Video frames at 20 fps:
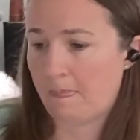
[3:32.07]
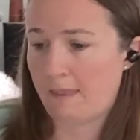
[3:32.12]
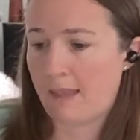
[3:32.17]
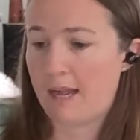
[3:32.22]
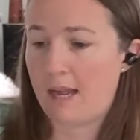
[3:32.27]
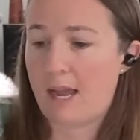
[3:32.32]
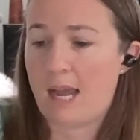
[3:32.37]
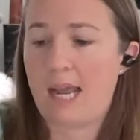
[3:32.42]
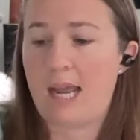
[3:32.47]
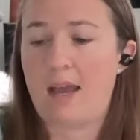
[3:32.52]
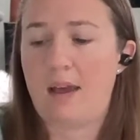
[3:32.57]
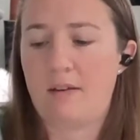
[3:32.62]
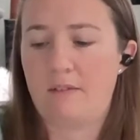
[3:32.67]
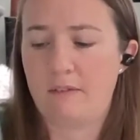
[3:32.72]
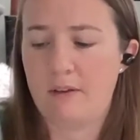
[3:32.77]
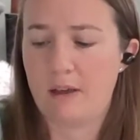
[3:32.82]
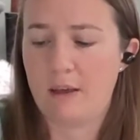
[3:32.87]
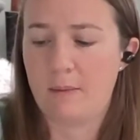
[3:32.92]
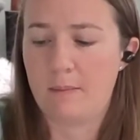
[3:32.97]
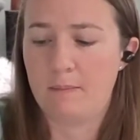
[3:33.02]
And I
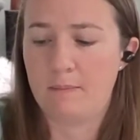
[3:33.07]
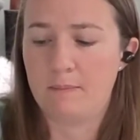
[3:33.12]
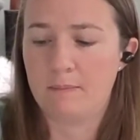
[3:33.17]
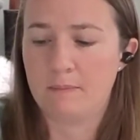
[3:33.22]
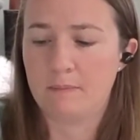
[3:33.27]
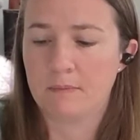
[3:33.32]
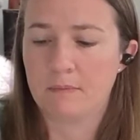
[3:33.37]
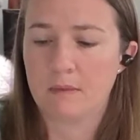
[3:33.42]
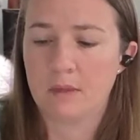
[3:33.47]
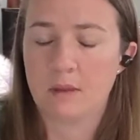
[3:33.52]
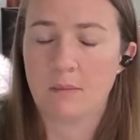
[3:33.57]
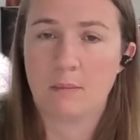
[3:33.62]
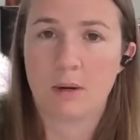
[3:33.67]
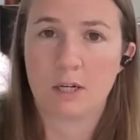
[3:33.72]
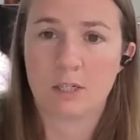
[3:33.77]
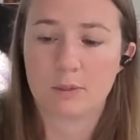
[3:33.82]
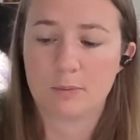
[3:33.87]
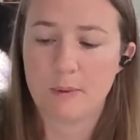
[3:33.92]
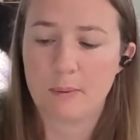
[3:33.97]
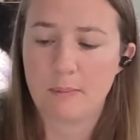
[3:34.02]
have
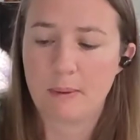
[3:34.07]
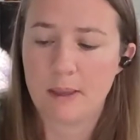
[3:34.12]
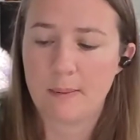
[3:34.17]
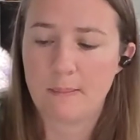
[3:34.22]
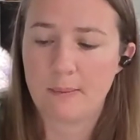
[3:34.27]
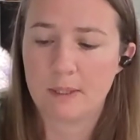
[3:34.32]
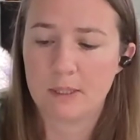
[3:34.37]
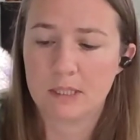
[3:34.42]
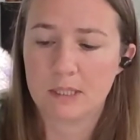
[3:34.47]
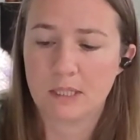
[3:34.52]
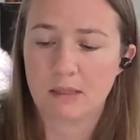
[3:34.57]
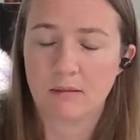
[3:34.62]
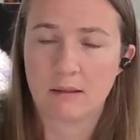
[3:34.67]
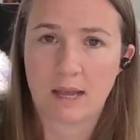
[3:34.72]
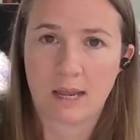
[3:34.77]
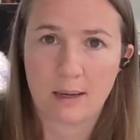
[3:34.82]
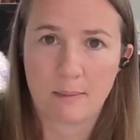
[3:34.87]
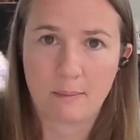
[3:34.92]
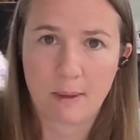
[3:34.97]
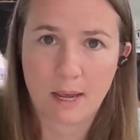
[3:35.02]
parchment paper to
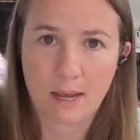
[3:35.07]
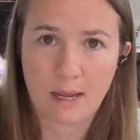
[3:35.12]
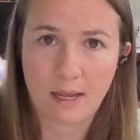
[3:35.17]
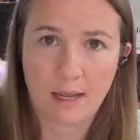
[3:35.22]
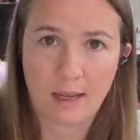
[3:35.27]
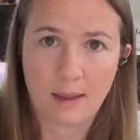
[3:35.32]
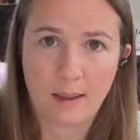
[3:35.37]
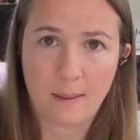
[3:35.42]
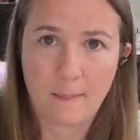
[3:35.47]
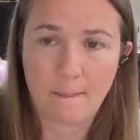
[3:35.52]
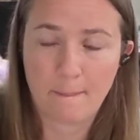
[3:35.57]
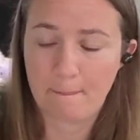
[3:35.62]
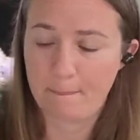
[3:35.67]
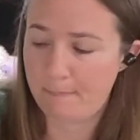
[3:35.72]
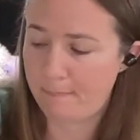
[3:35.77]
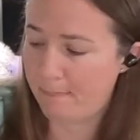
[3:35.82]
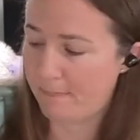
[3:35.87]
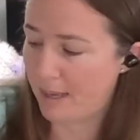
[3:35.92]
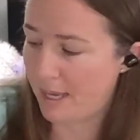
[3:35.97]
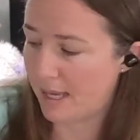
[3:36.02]
line my
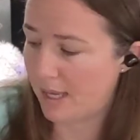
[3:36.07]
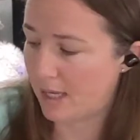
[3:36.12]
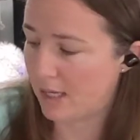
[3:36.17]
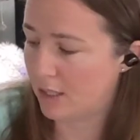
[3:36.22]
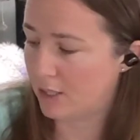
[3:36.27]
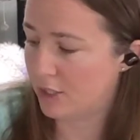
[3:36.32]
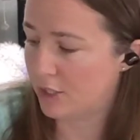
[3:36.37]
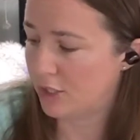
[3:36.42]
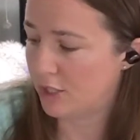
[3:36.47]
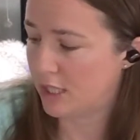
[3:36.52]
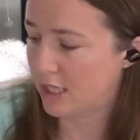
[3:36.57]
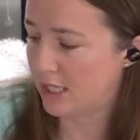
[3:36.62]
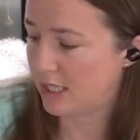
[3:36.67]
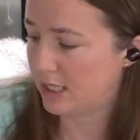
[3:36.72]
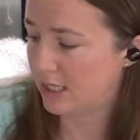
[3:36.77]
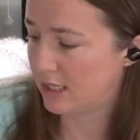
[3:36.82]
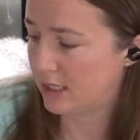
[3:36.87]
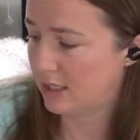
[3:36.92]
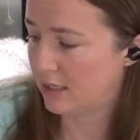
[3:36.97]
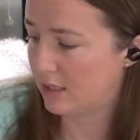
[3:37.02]
baking
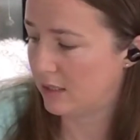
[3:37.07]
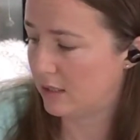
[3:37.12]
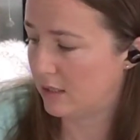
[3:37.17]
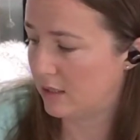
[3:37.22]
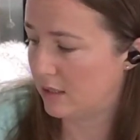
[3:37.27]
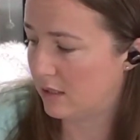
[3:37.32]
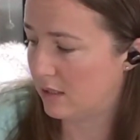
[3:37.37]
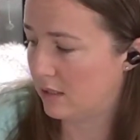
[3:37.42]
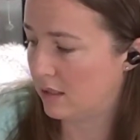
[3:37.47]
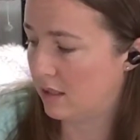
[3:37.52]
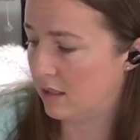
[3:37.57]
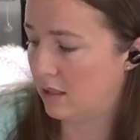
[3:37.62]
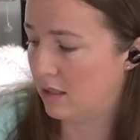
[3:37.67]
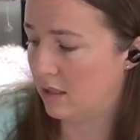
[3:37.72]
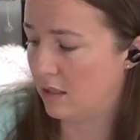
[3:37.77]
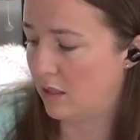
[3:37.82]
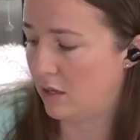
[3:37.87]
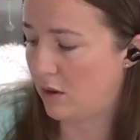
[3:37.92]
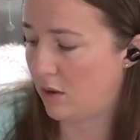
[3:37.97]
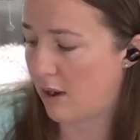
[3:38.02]
sheet.
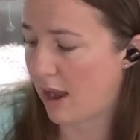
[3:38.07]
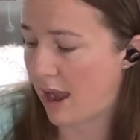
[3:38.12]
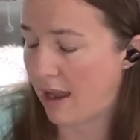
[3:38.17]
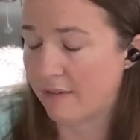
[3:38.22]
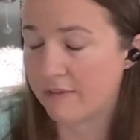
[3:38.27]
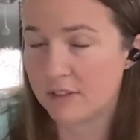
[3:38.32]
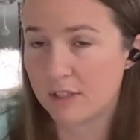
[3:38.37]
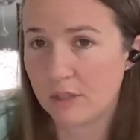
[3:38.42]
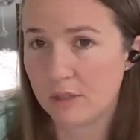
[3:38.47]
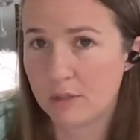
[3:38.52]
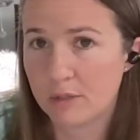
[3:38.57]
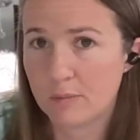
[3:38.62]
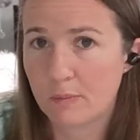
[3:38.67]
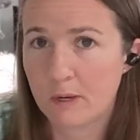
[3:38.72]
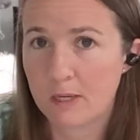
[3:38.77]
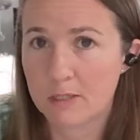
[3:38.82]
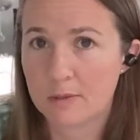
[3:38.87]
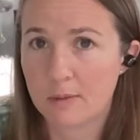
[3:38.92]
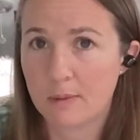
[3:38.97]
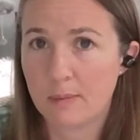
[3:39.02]
You don't have to use
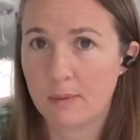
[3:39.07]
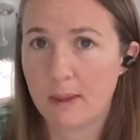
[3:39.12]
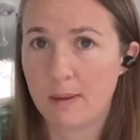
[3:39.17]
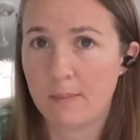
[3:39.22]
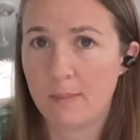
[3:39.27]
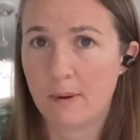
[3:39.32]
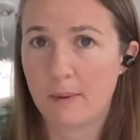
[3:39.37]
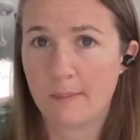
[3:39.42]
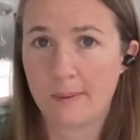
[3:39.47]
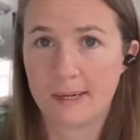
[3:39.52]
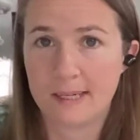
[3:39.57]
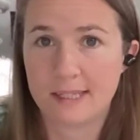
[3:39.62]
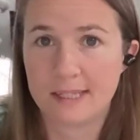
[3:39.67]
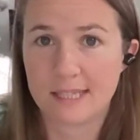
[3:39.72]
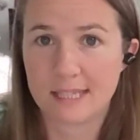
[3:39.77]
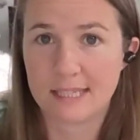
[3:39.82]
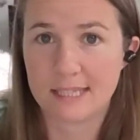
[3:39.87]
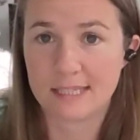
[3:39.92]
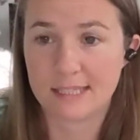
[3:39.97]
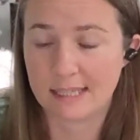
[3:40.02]
parchment paper, but it's
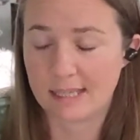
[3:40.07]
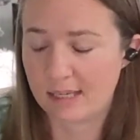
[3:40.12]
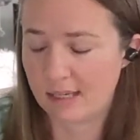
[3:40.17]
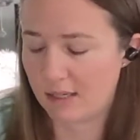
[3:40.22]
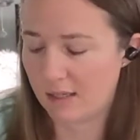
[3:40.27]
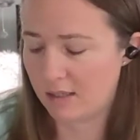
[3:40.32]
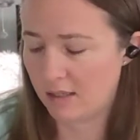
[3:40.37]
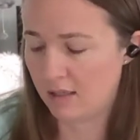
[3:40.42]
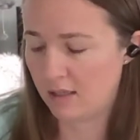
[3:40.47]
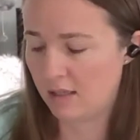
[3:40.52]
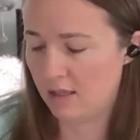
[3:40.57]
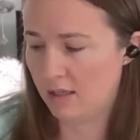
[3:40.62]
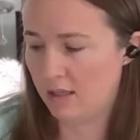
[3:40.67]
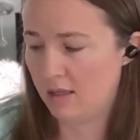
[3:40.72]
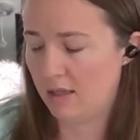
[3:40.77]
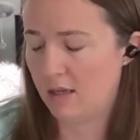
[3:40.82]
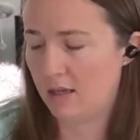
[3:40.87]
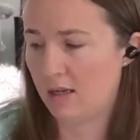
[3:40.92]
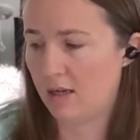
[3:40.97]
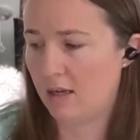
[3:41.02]
easy.
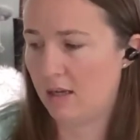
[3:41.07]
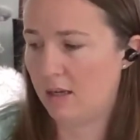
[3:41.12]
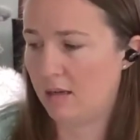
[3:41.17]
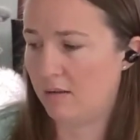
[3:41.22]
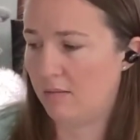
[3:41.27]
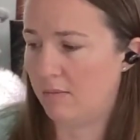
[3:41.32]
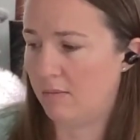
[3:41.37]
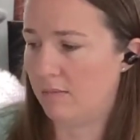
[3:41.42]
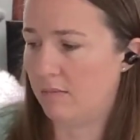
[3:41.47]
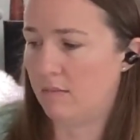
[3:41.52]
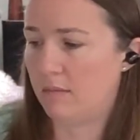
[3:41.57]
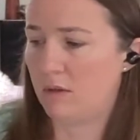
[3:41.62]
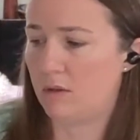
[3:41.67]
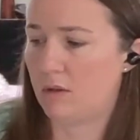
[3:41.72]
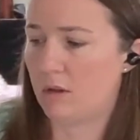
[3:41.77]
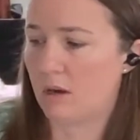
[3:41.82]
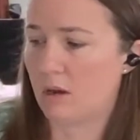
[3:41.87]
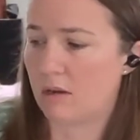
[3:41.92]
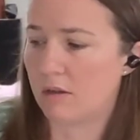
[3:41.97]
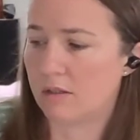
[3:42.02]
You
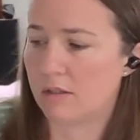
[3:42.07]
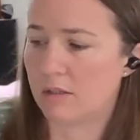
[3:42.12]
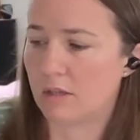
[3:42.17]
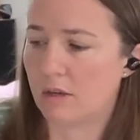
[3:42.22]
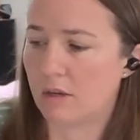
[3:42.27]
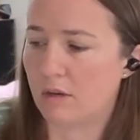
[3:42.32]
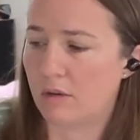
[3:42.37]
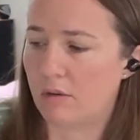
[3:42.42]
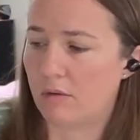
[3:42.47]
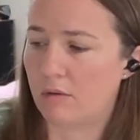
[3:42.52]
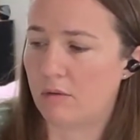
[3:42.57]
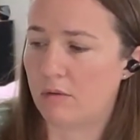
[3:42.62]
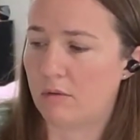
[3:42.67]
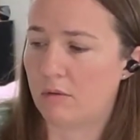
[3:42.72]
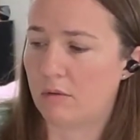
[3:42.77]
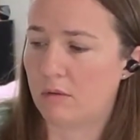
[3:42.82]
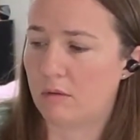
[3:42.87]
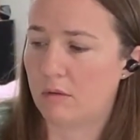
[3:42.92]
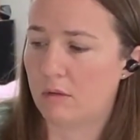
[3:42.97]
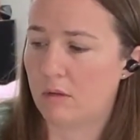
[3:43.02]
could also
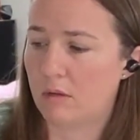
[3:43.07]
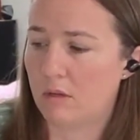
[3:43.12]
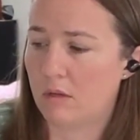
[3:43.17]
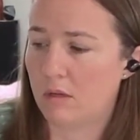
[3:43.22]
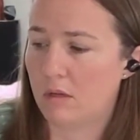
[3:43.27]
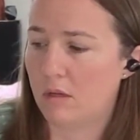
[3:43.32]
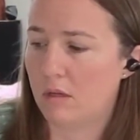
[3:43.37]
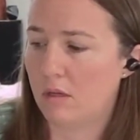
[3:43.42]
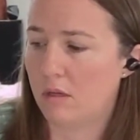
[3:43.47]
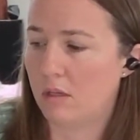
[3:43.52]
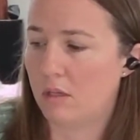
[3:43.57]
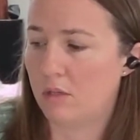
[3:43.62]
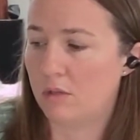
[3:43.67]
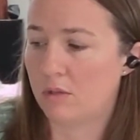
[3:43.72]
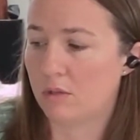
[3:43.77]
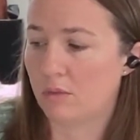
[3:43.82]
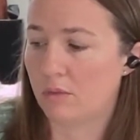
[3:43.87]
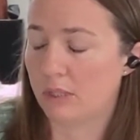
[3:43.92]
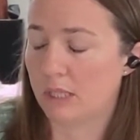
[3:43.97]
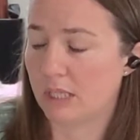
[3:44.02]

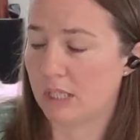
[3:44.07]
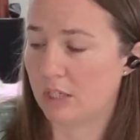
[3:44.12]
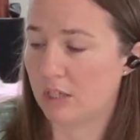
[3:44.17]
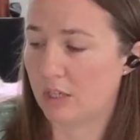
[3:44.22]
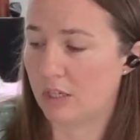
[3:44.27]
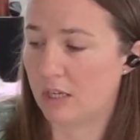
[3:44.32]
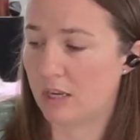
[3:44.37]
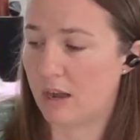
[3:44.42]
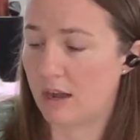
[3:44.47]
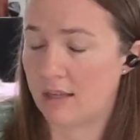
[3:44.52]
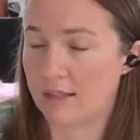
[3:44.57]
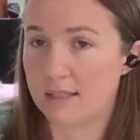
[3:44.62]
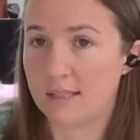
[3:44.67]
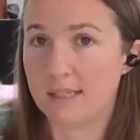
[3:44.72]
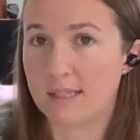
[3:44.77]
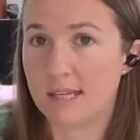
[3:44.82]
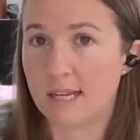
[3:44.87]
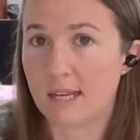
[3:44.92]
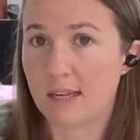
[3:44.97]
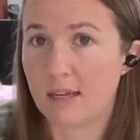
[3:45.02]
use a really good
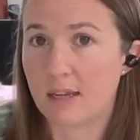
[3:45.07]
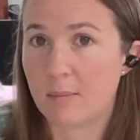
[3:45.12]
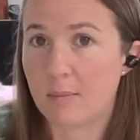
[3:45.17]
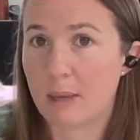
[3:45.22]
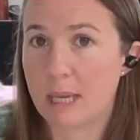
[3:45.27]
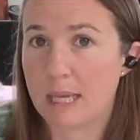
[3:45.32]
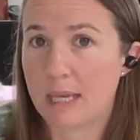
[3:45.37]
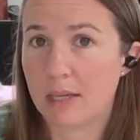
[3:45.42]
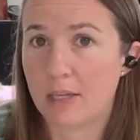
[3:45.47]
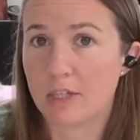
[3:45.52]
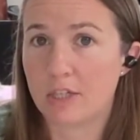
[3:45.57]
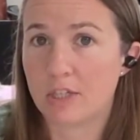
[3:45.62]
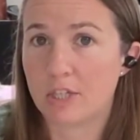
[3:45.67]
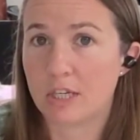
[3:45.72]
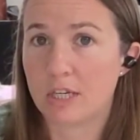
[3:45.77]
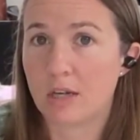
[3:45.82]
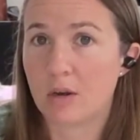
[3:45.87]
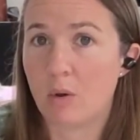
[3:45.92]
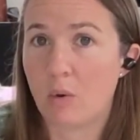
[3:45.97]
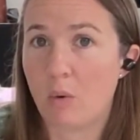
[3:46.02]
non-stick baking
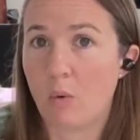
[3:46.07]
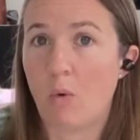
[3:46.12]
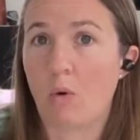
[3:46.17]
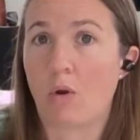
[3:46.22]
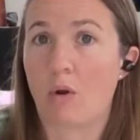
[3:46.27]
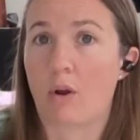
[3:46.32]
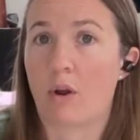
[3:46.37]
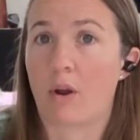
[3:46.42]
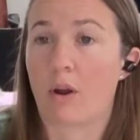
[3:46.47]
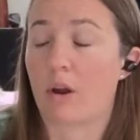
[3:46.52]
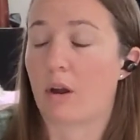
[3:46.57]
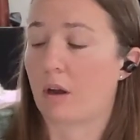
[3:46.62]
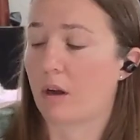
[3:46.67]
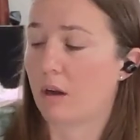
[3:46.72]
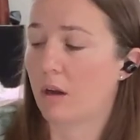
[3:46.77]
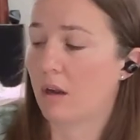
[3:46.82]
sheet, or